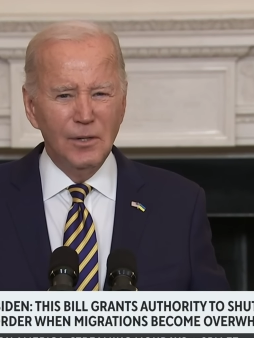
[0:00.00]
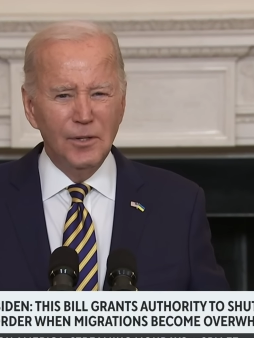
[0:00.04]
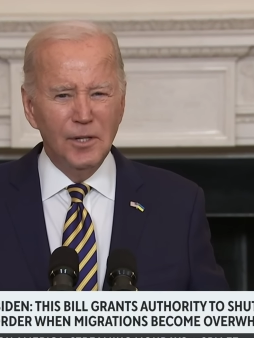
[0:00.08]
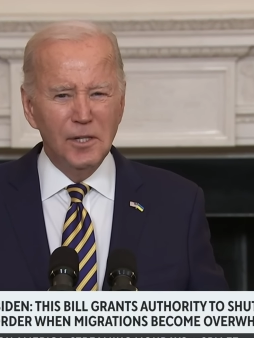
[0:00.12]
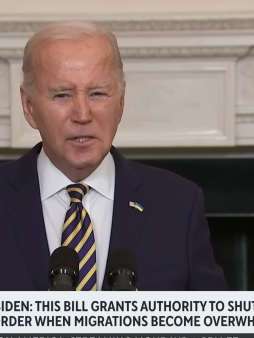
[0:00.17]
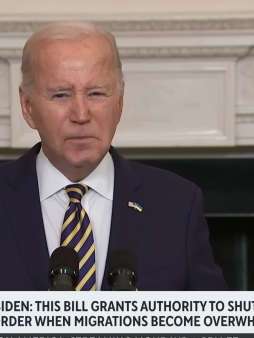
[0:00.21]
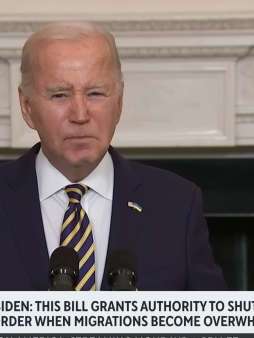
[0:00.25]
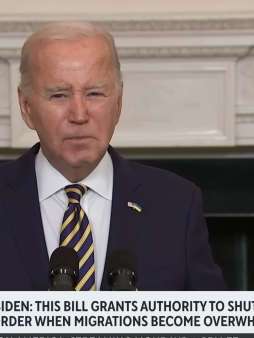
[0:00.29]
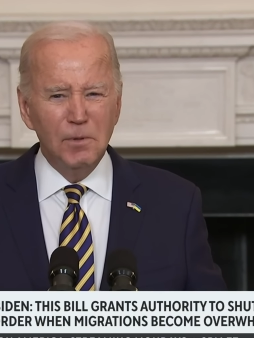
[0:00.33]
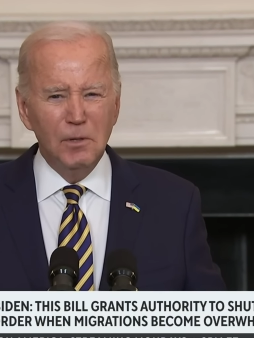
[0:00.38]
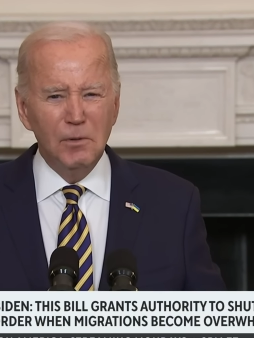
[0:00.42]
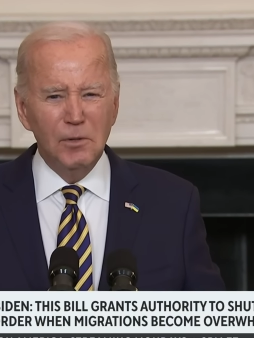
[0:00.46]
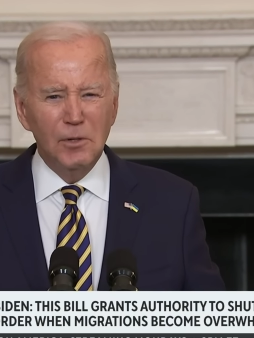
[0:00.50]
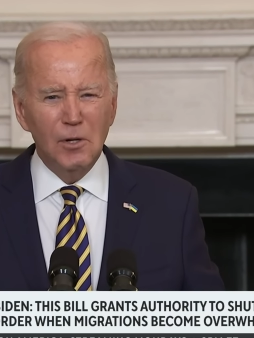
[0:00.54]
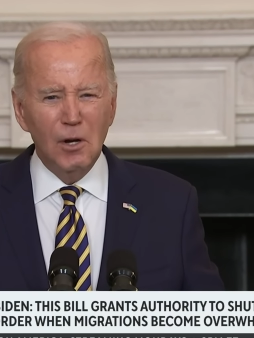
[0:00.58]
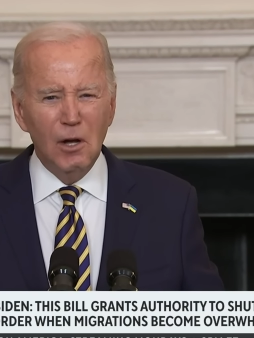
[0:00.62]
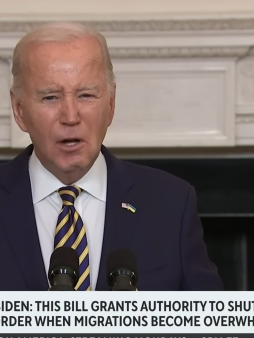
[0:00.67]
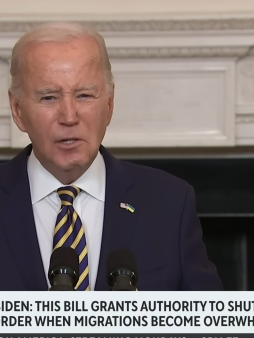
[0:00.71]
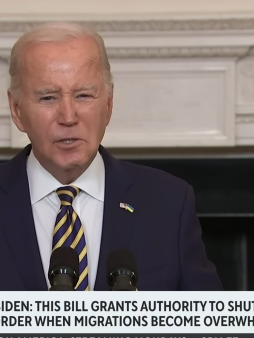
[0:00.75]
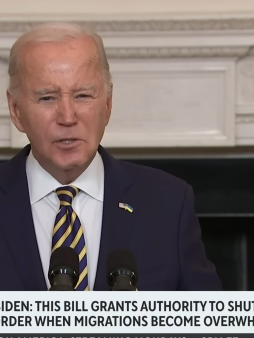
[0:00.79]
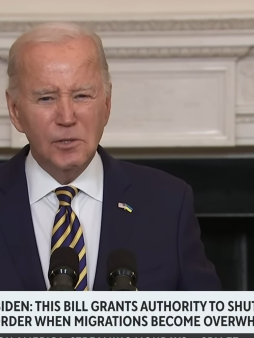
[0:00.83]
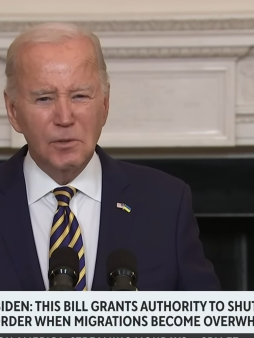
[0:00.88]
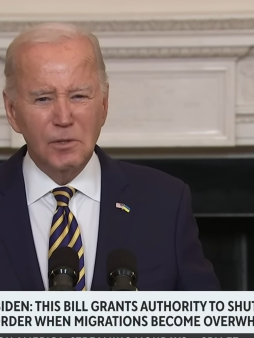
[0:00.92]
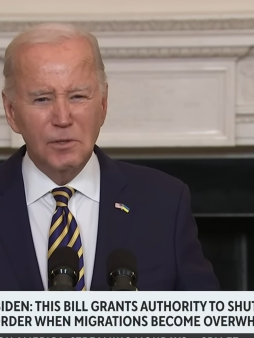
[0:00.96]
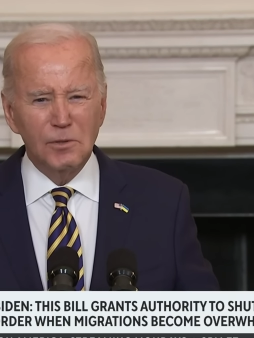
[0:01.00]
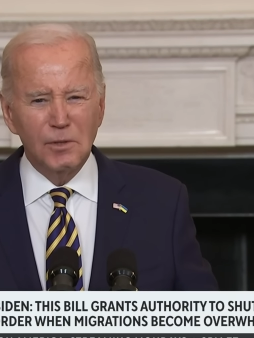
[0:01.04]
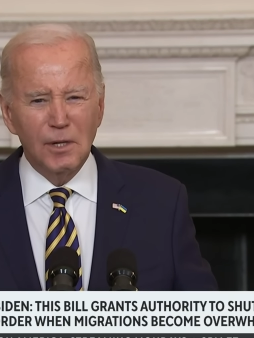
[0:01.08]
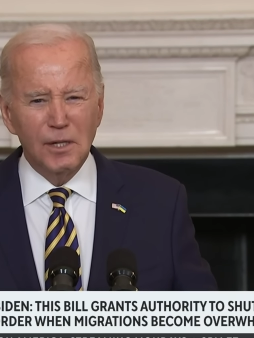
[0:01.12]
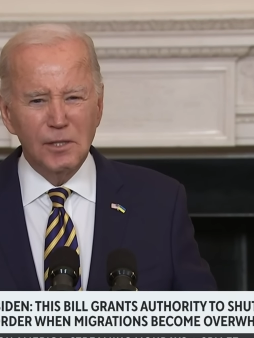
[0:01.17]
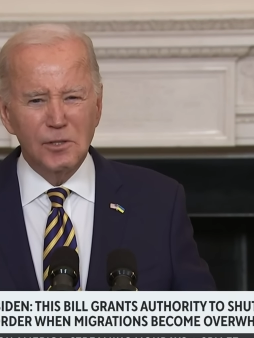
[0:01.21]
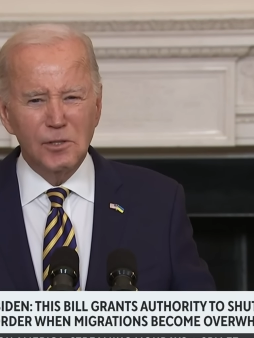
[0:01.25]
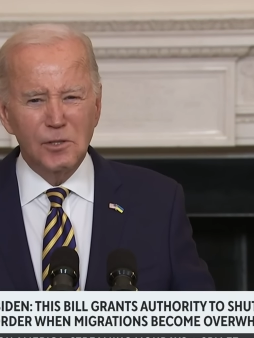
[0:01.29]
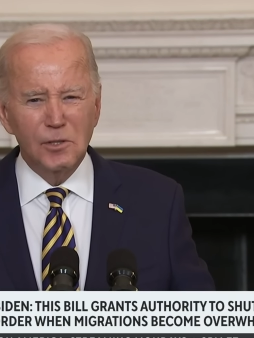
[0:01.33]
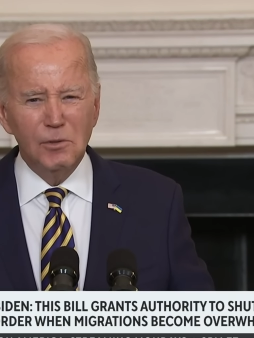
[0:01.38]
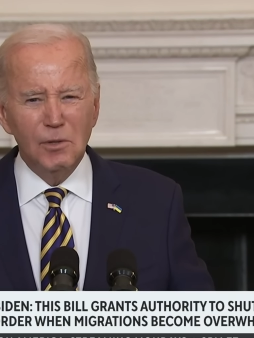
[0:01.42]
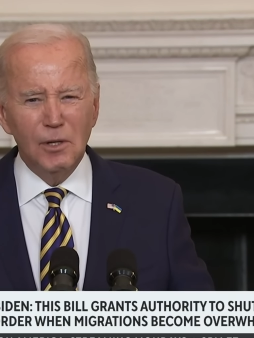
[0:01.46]
This bill would also
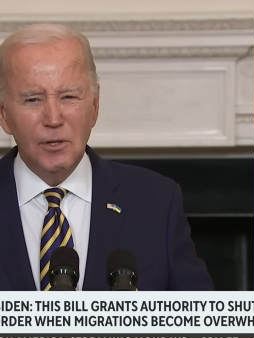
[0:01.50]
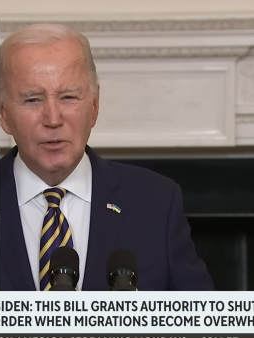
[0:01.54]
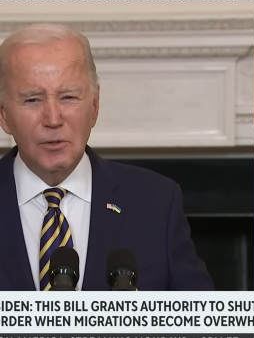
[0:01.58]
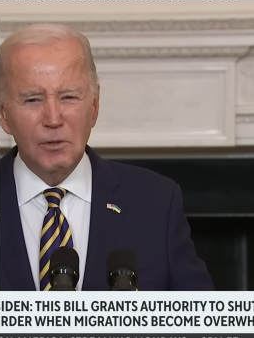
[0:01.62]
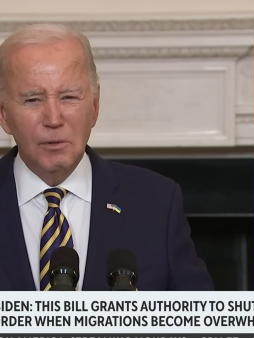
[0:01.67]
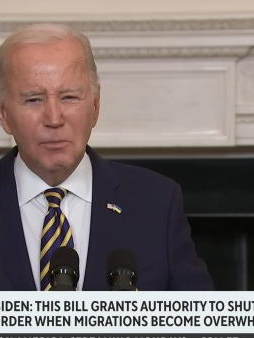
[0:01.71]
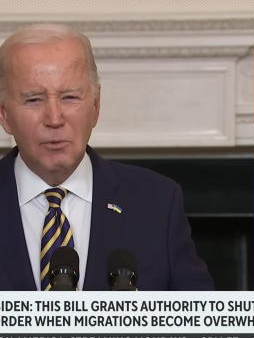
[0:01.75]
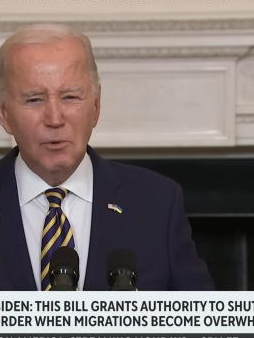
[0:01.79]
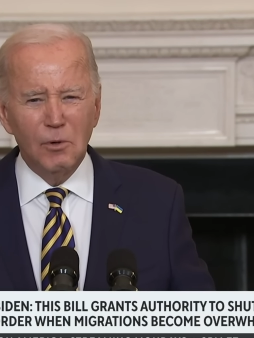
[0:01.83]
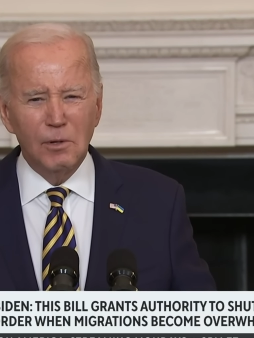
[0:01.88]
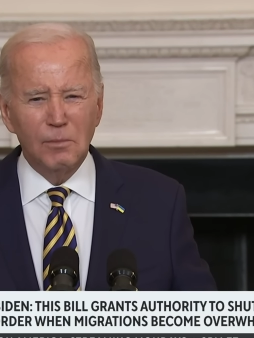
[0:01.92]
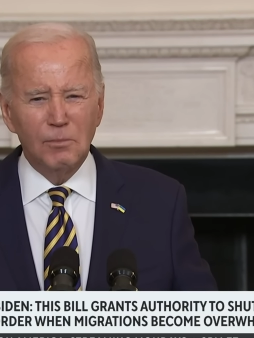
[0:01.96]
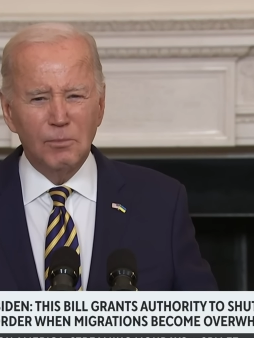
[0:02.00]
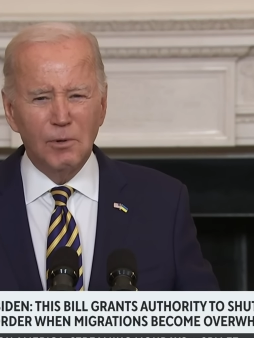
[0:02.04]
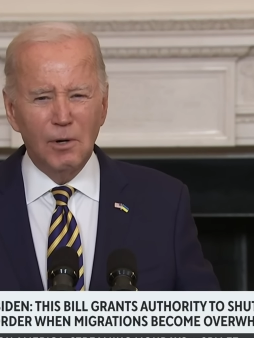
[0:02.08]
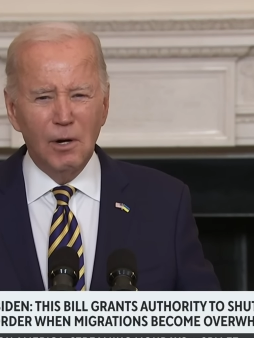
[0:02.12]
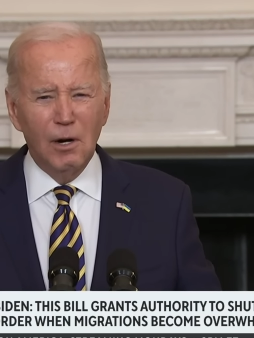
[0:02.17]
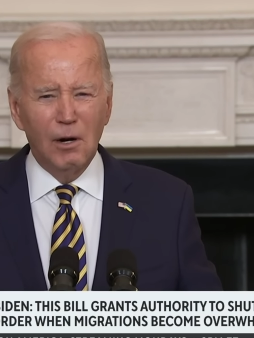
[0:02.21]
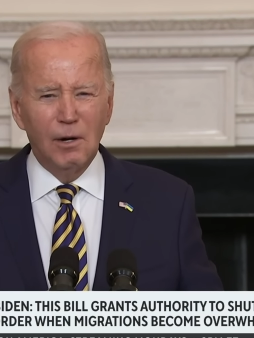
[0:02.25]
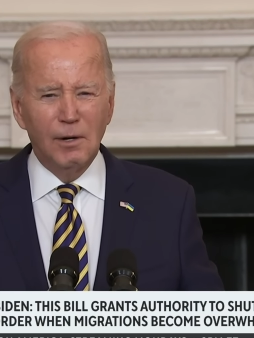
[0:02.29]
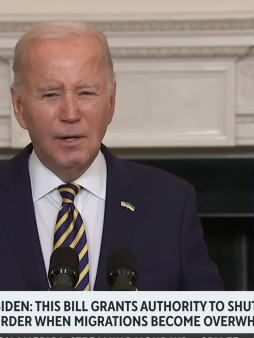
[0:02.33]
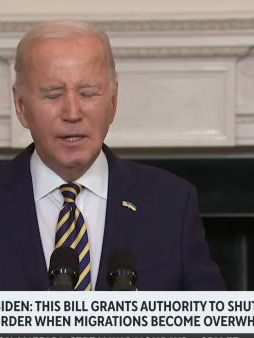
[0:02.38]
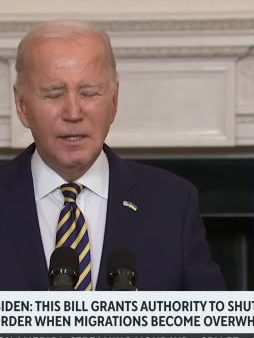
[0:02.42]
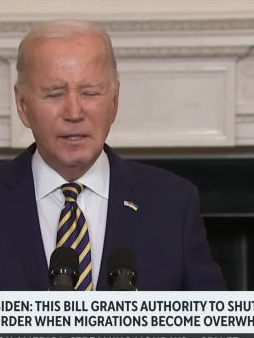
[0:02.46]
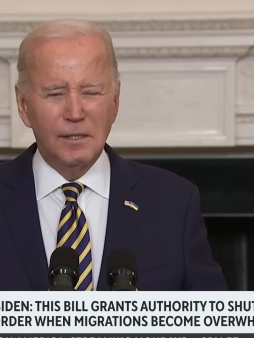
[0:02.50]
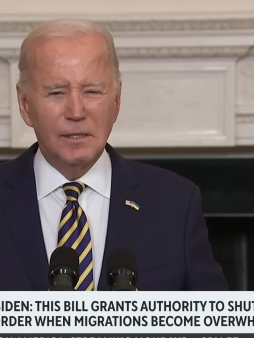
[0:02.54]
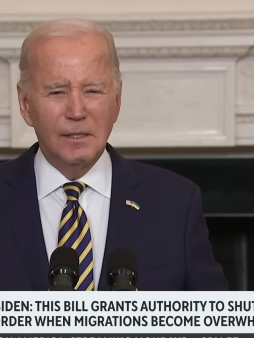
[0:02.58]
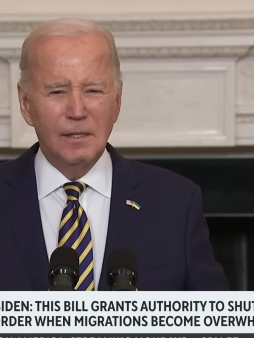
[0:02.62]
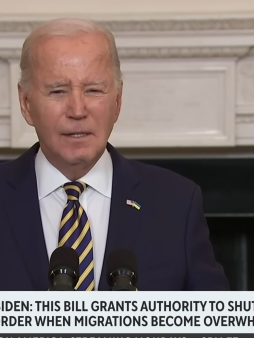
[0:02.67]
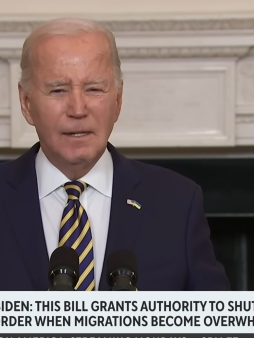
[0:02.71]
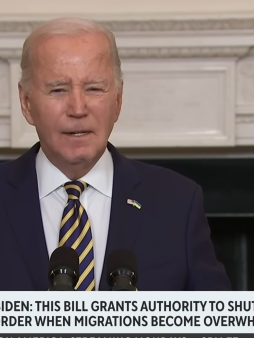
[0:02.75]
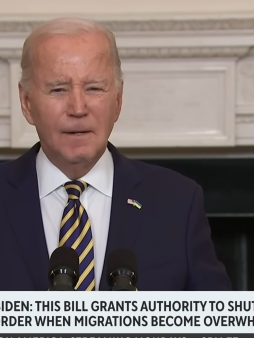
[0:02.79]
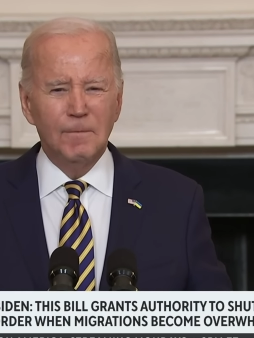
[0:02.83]
address two other important priorities.